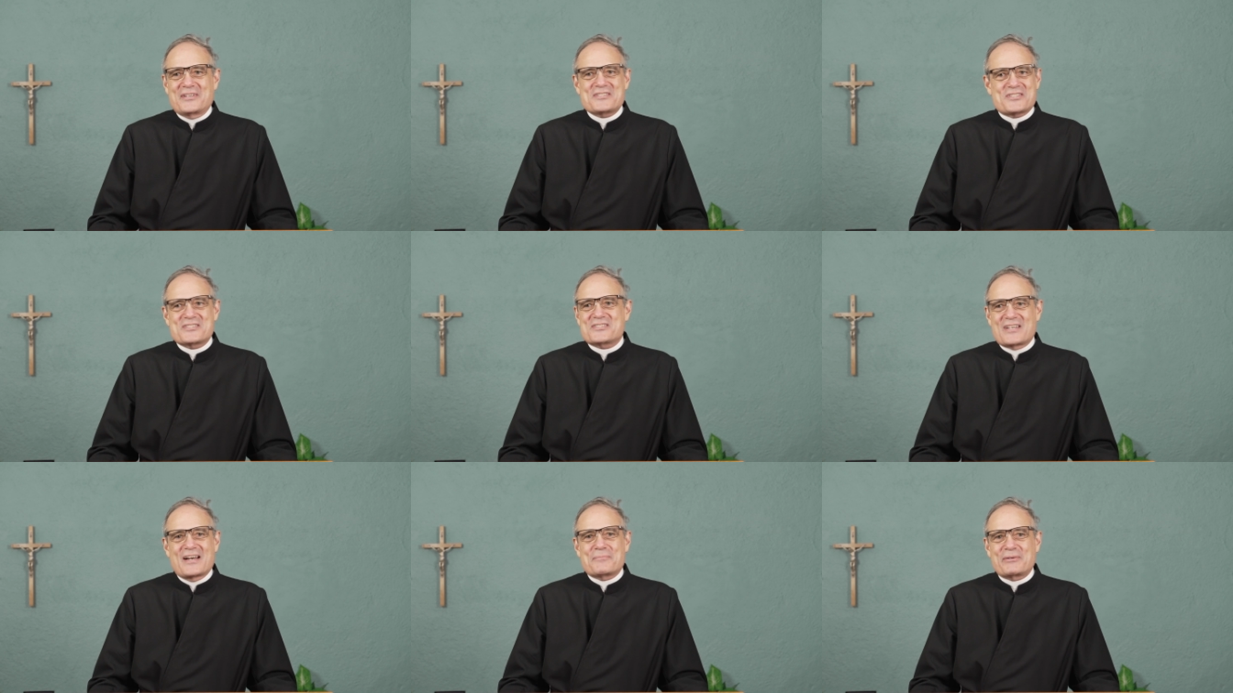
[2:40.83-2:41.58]
This is
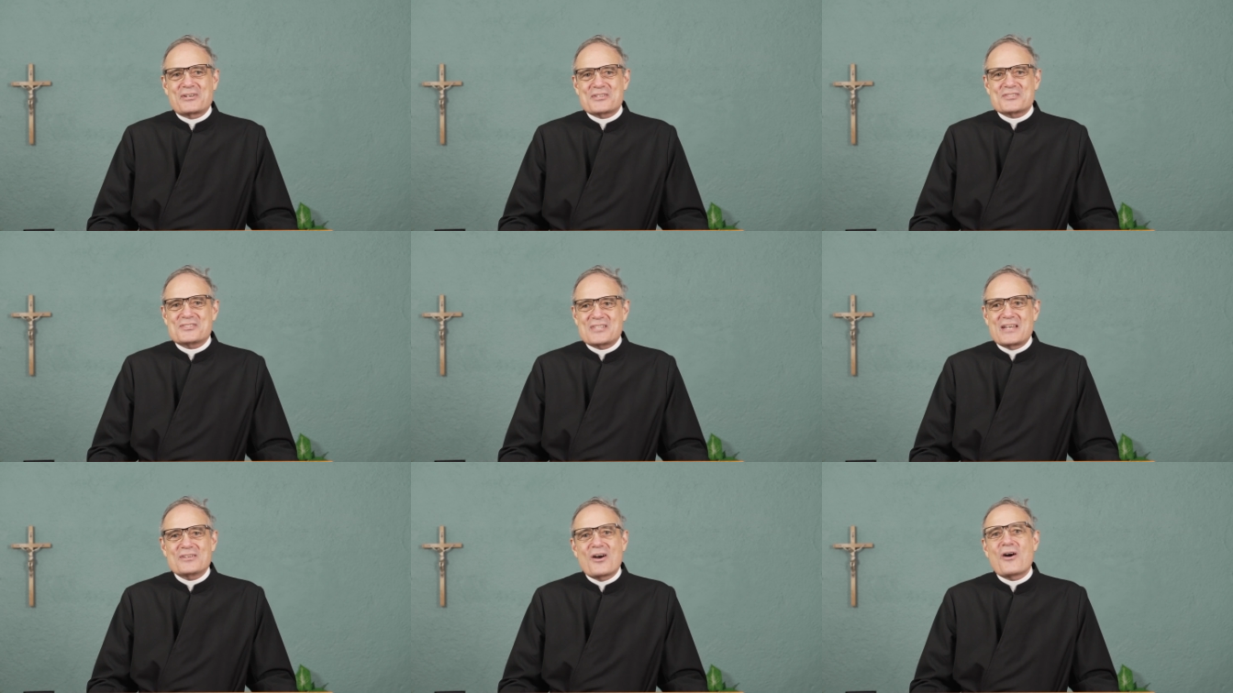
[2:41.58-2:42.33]
uh, because
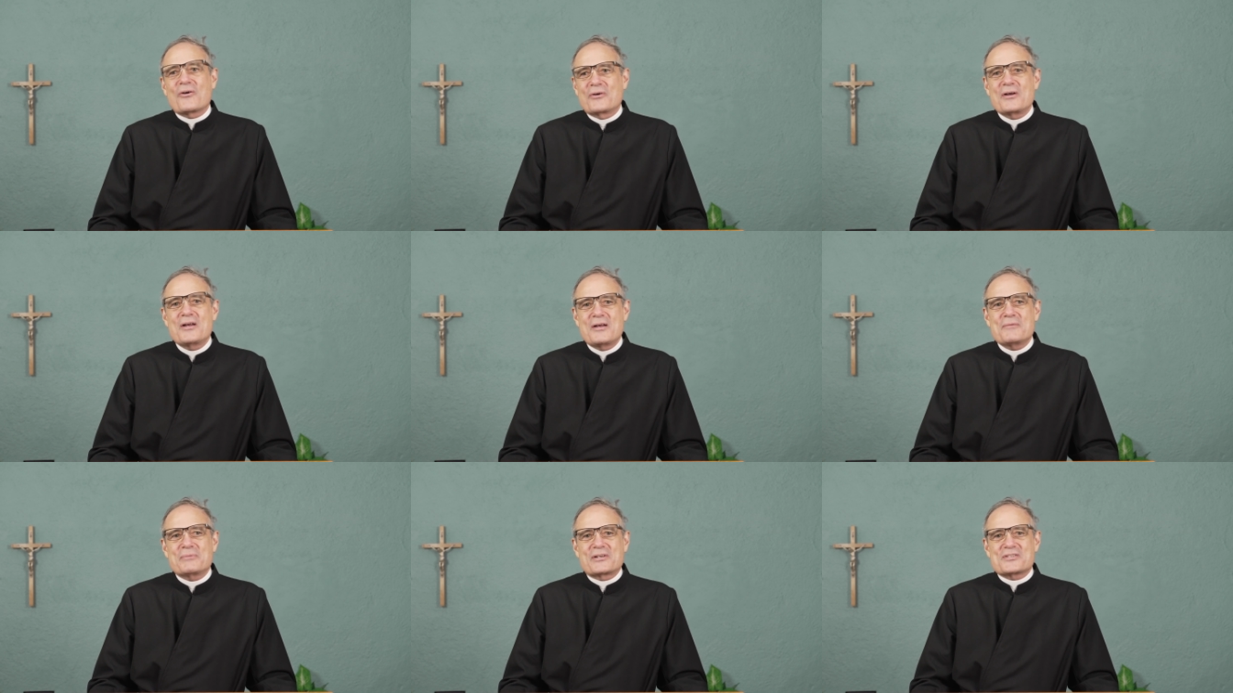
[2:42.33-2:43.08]
they know,
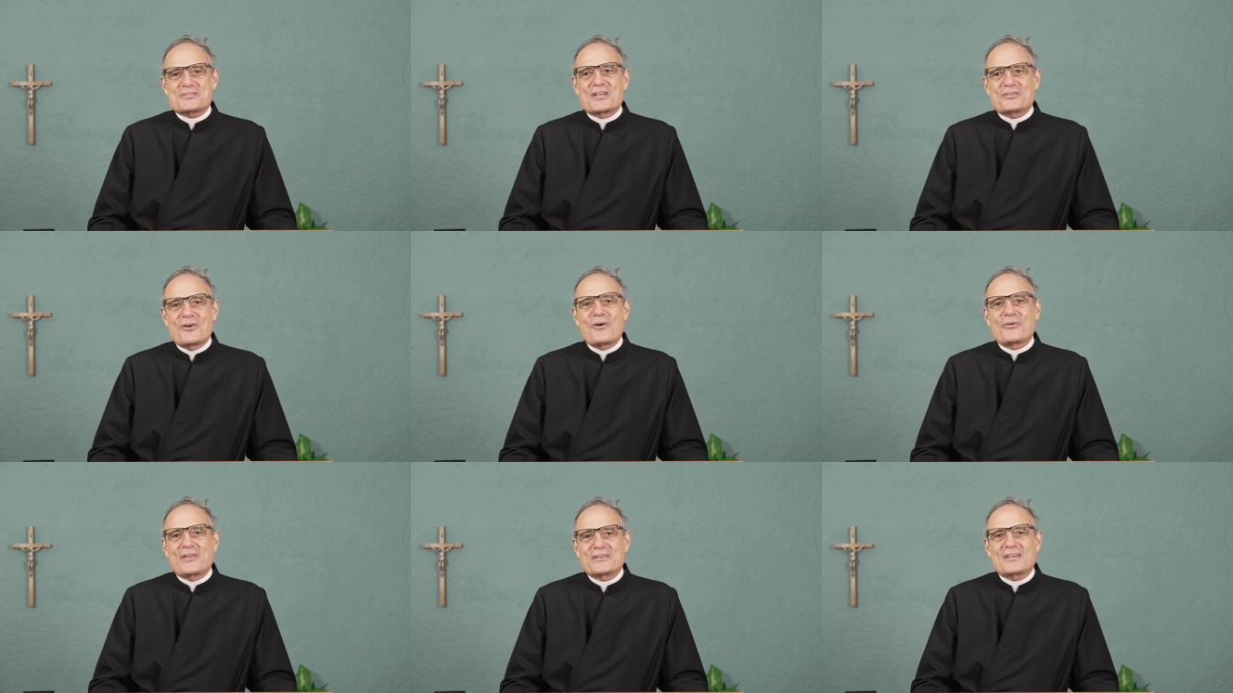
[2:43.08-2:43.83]
because they
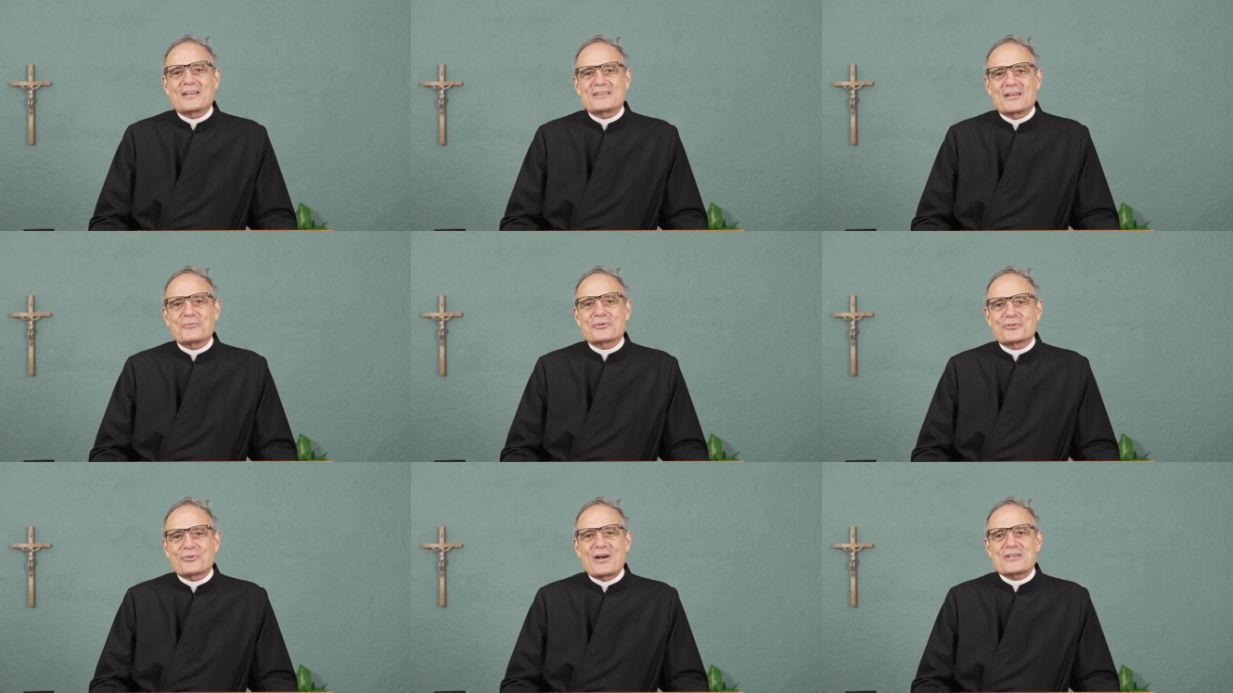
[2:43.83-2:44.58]
know that that that
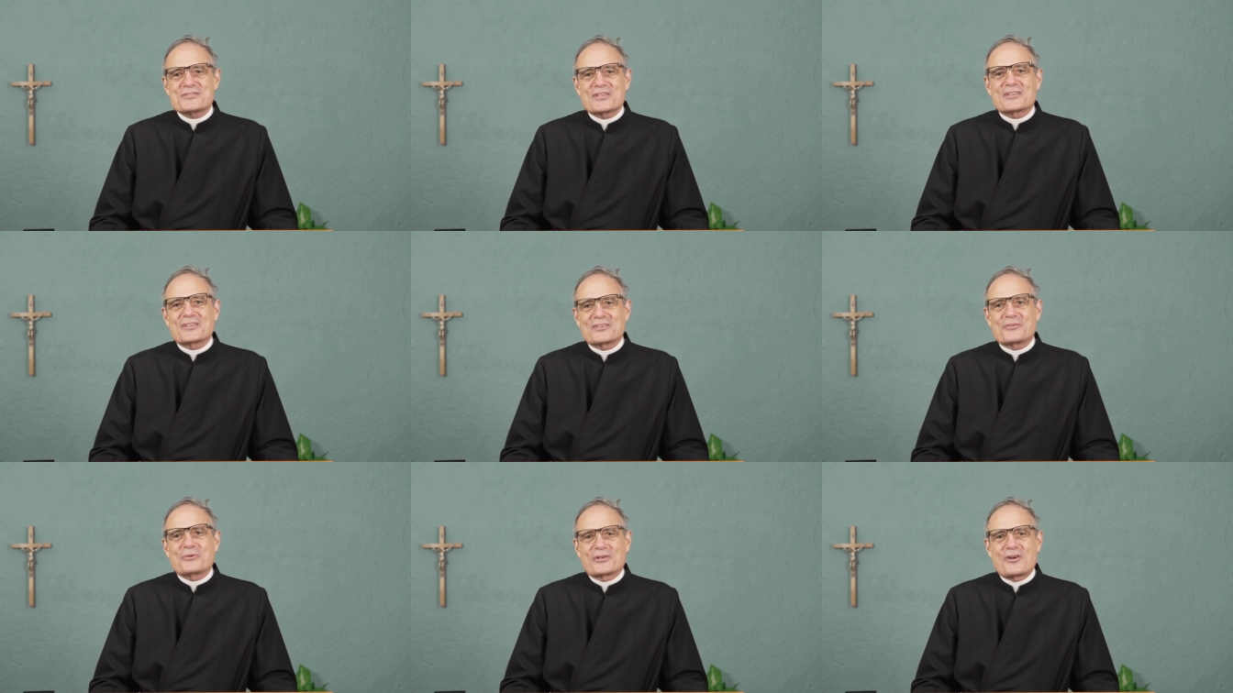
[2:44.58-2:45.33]
with Christ they could
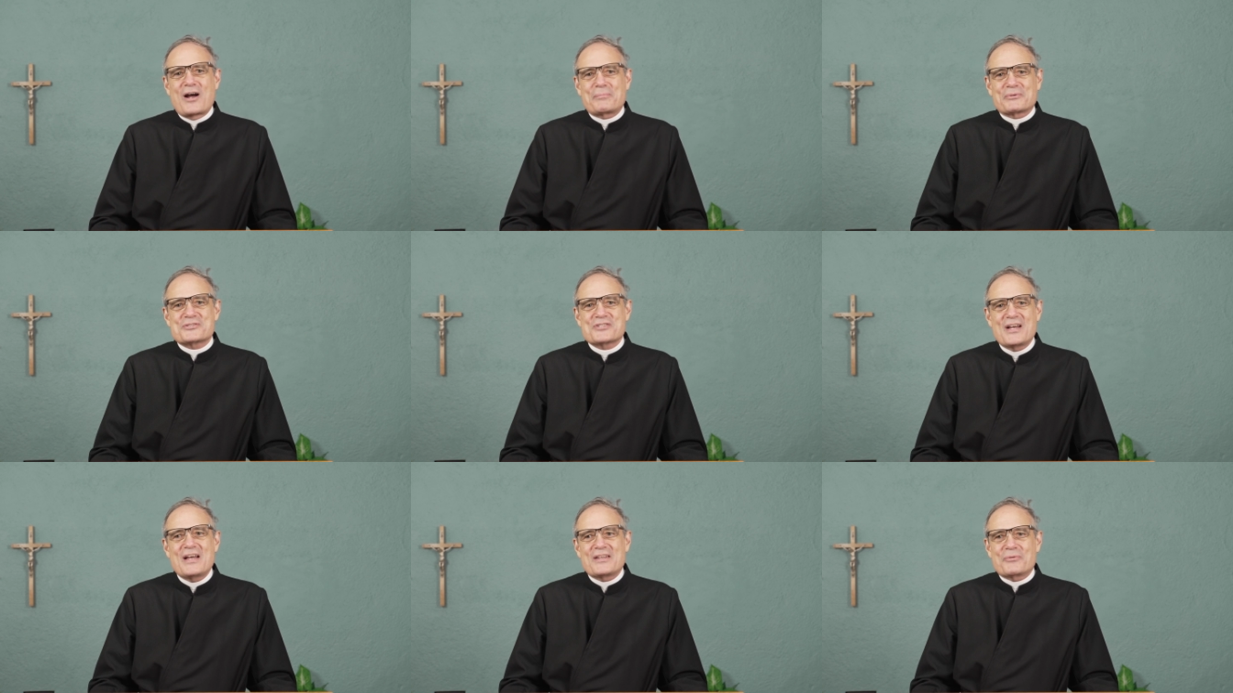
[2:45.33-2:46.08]
accomplish
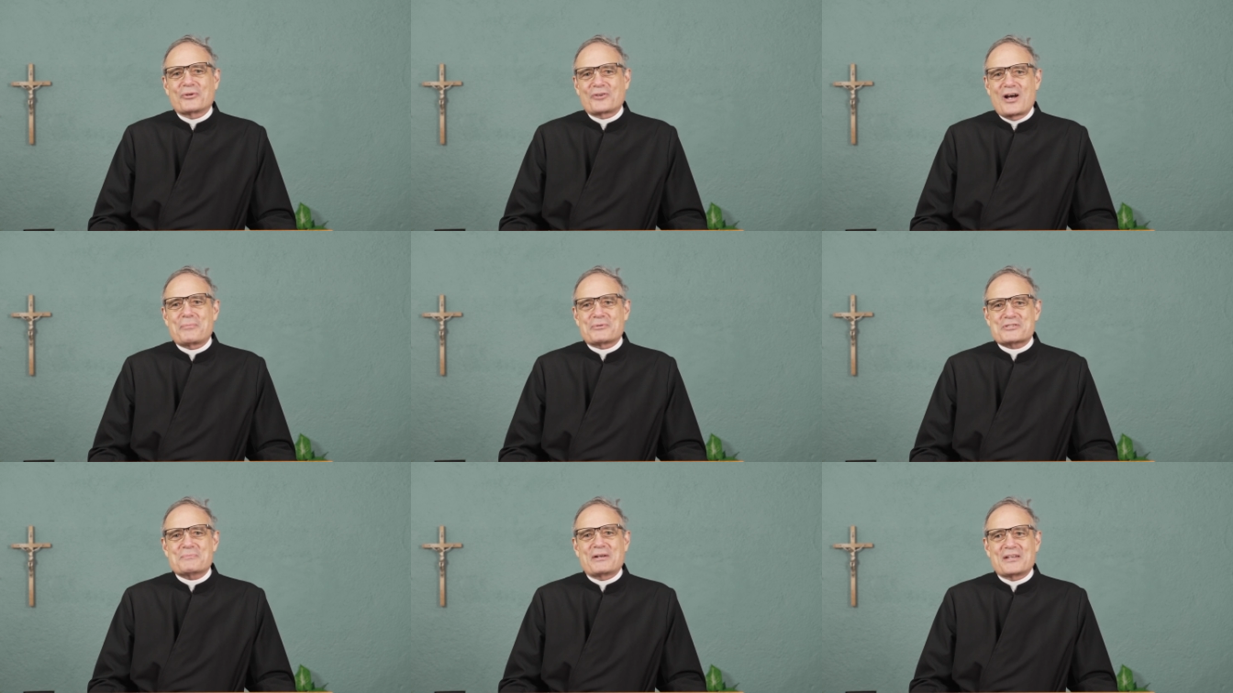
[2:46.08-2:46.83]
they will
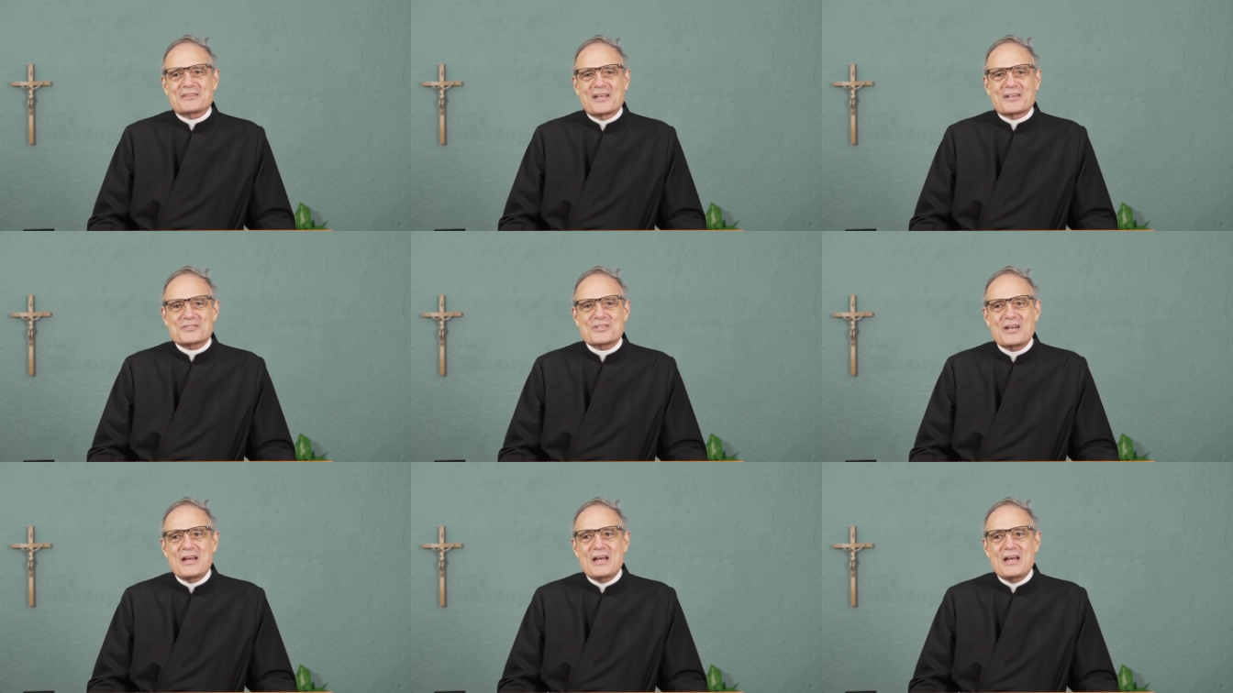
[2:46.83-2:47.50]
accomplish many things.